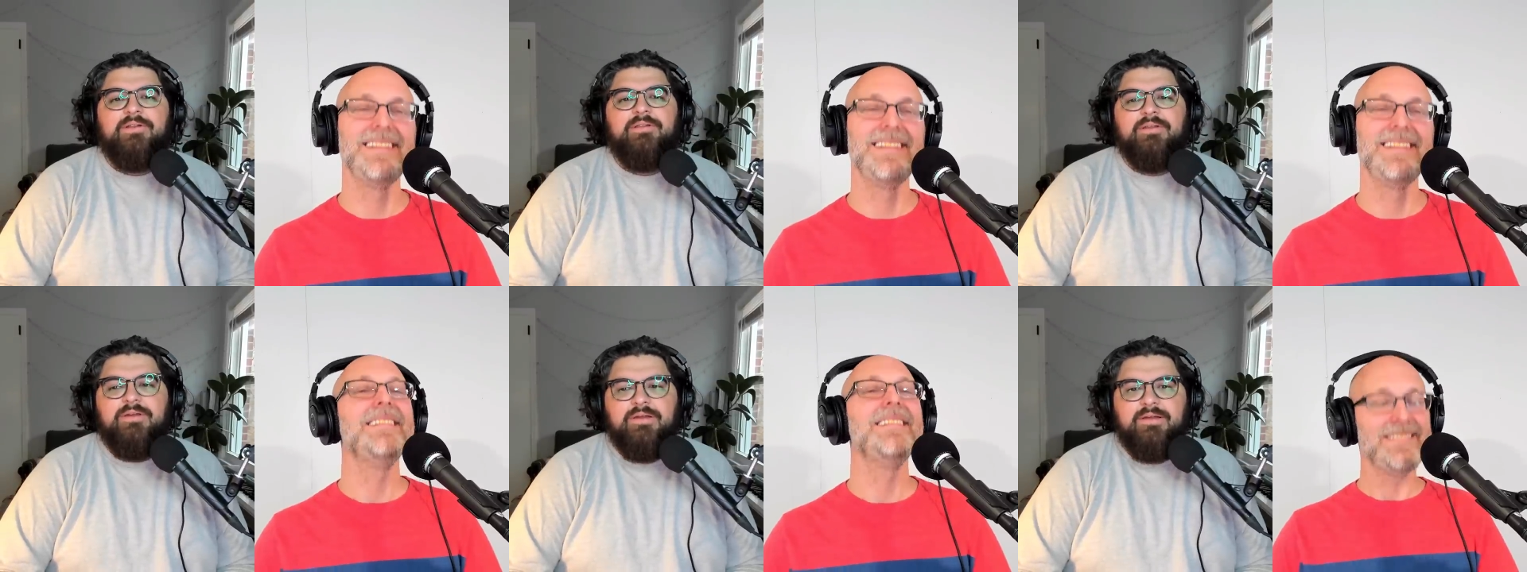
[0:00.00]

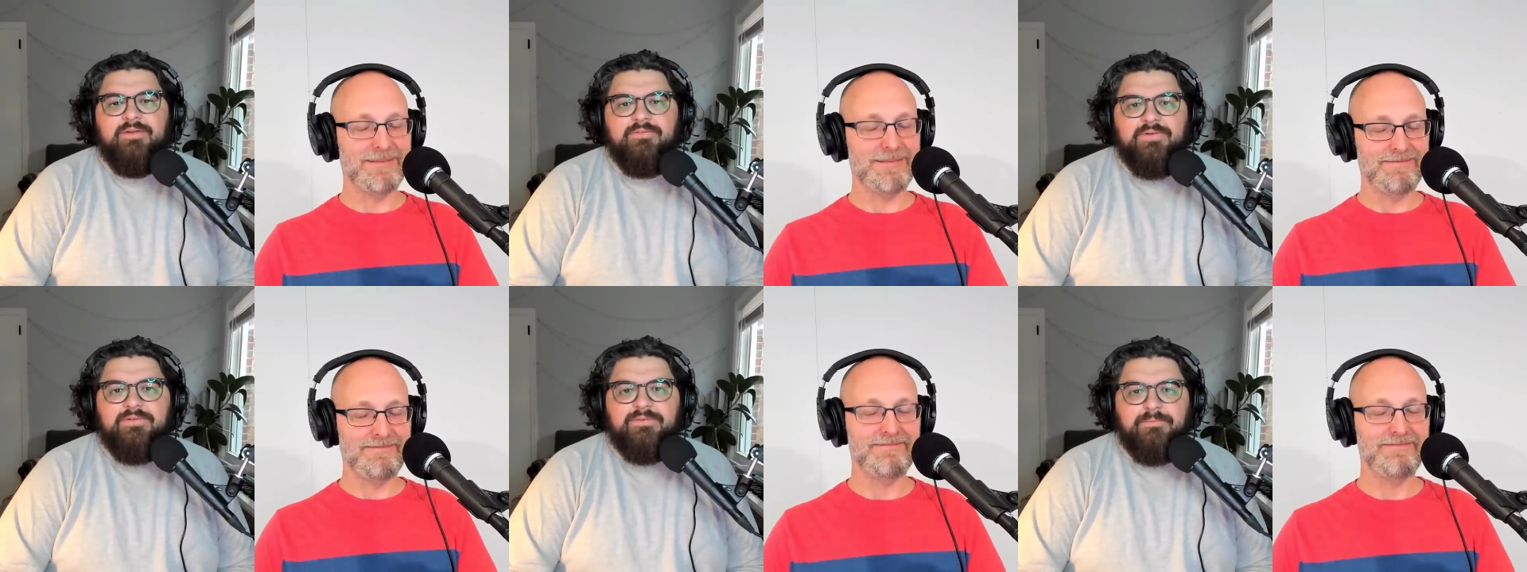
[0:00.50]
Speaker 1: and
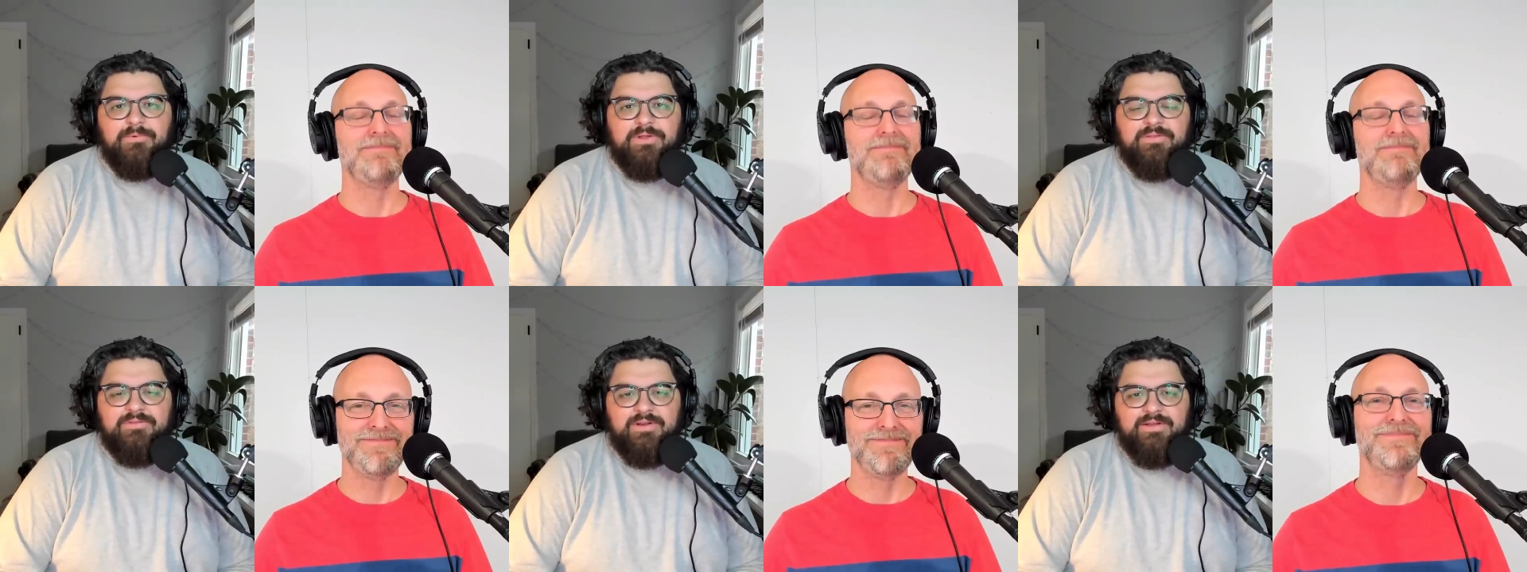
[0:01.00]
found some
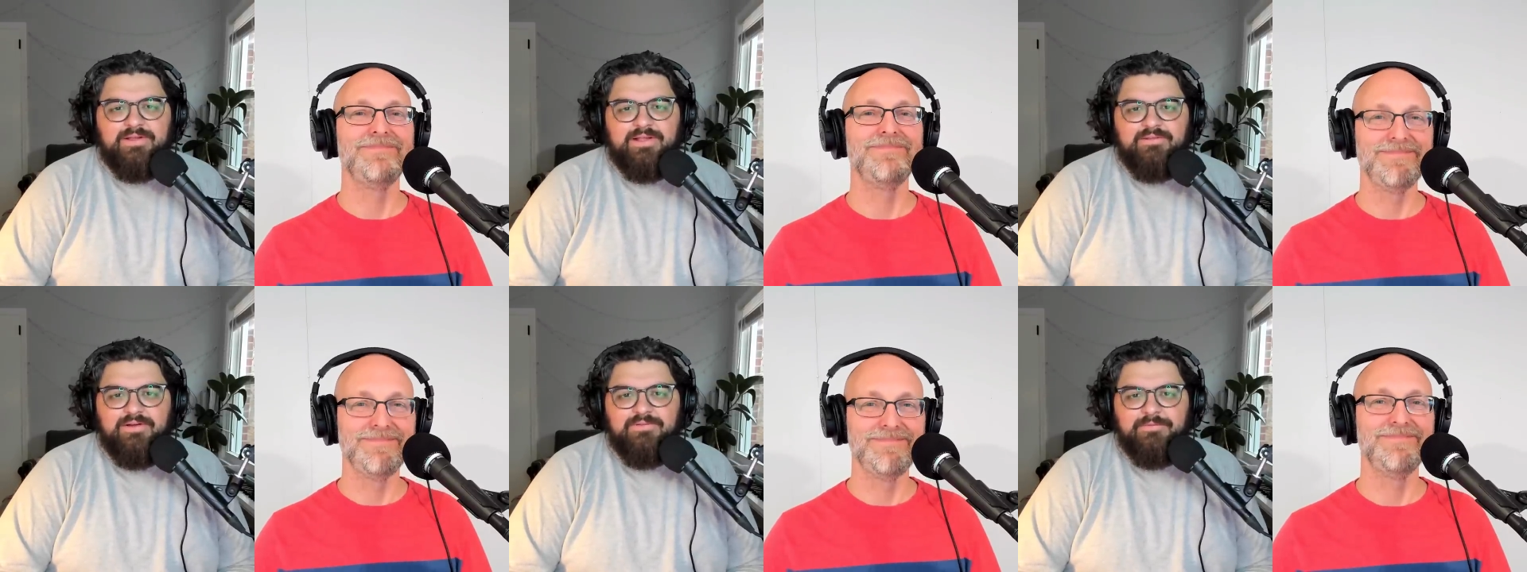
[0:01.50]
wins. And I think
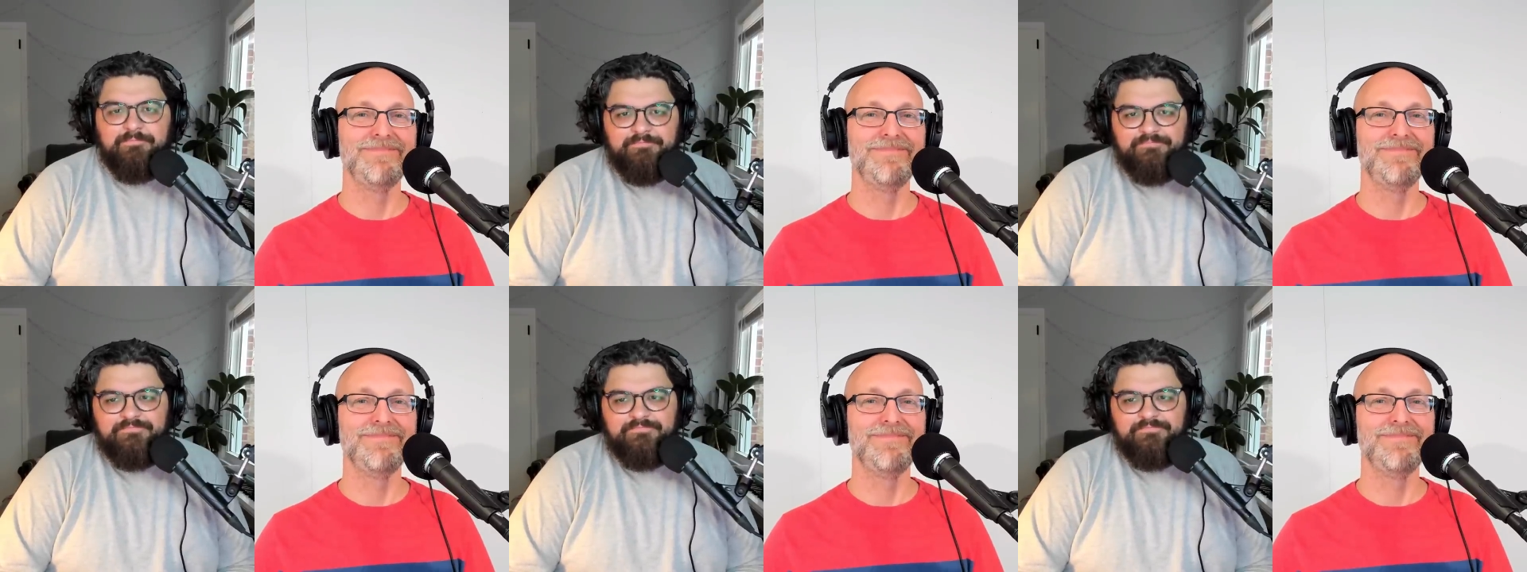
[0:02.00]
that's awesome.